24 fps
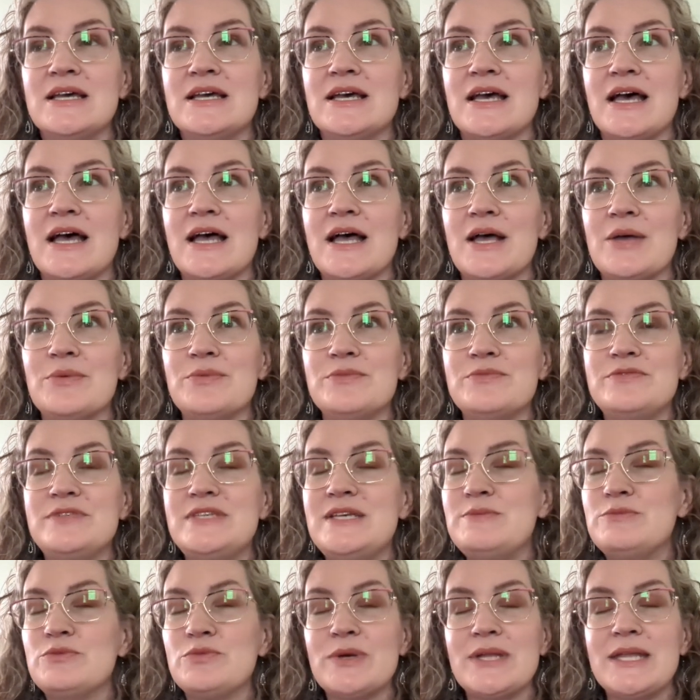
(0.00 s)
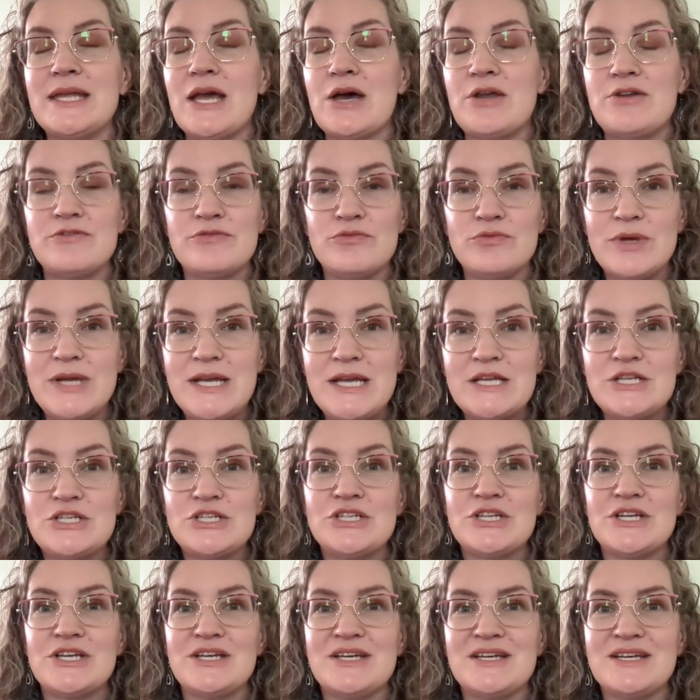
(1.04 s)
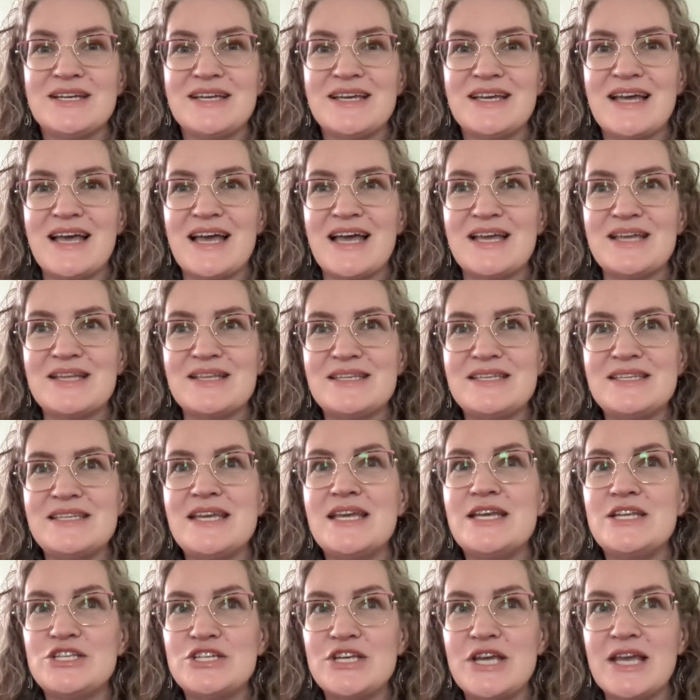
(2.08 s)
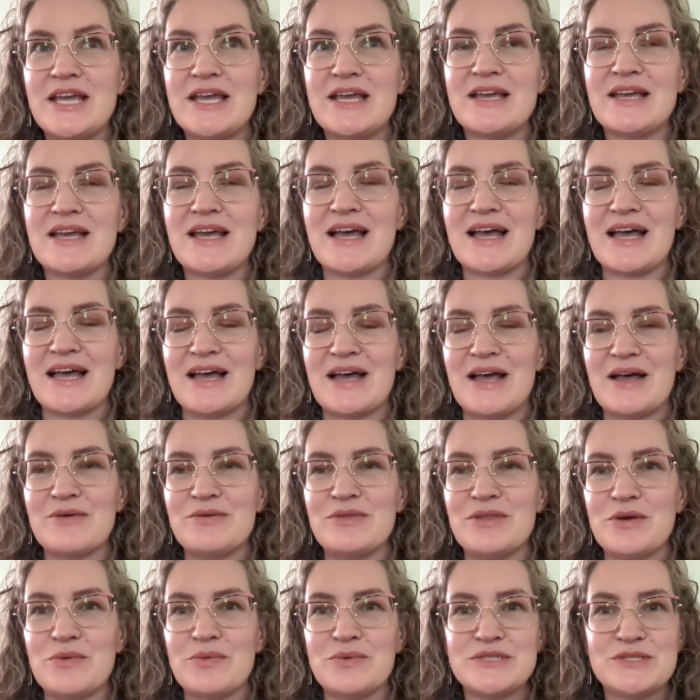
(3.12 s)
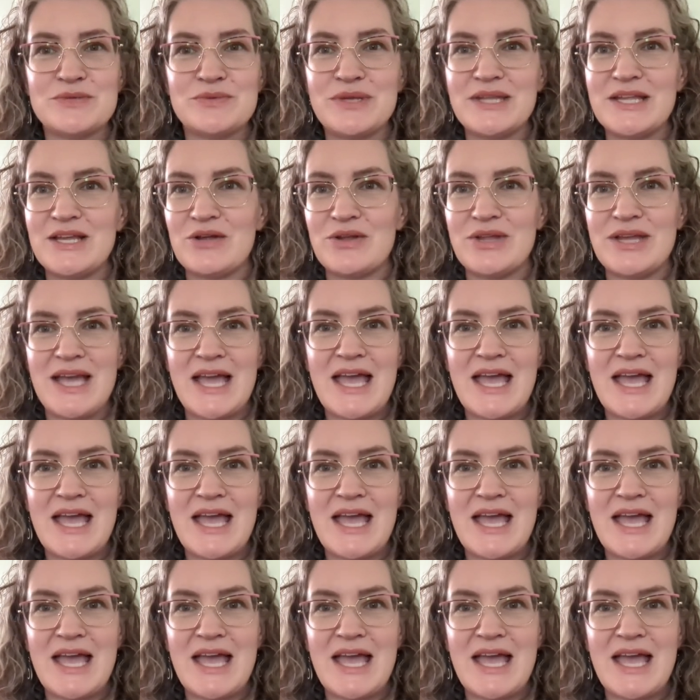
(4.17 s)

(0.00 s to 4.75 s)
uh, seemed really out of reach. Uh, teaching, uh, there was really only a